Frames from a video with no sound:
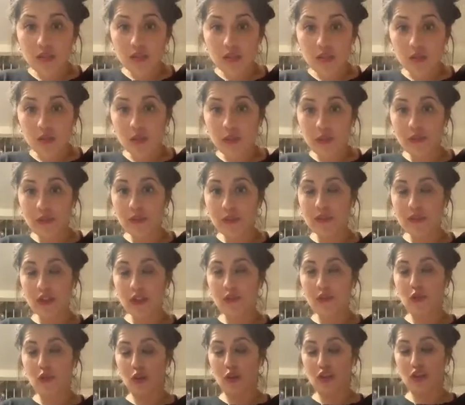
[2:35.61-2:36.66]
350 to
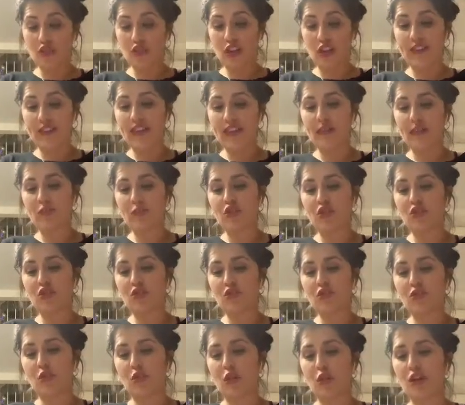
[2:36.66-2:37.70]
400. I think I'm going to do
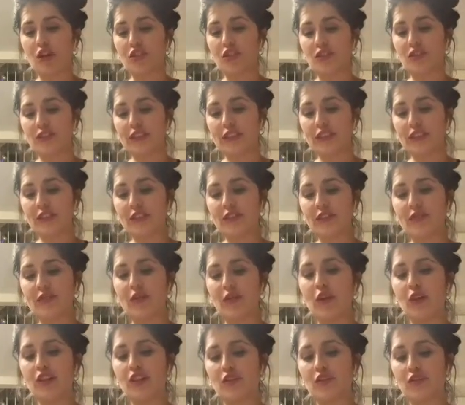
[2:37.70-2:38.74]
400.
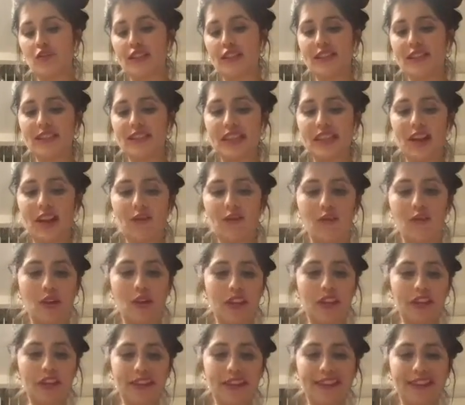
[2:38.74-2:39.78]
400, just halfway,
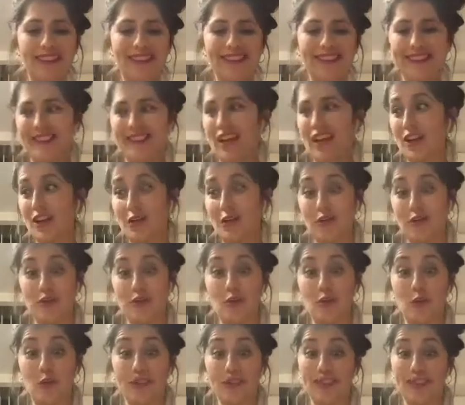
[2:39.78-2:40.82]
you know? Because y'all don't know
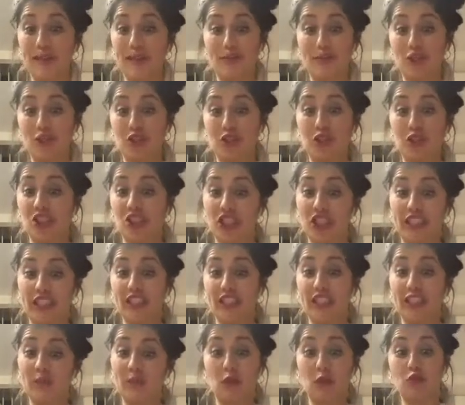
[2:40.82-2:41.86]
what temperature chicken's
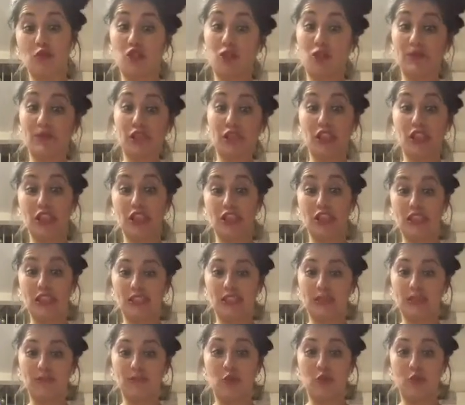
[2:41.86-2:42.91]
supposed to be cooked.
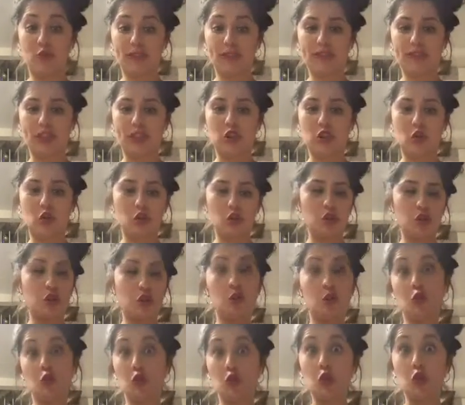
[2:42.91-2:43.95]
Pobrecitos.
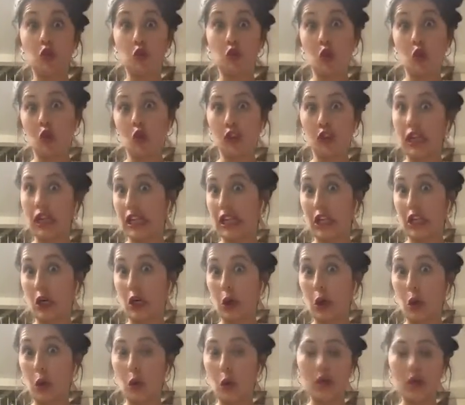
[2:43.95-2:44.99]
Use Google.
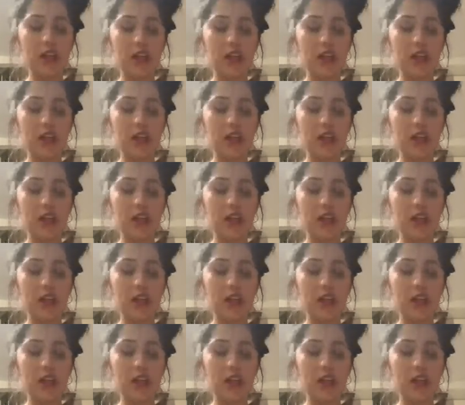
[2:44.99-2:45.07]
Hello?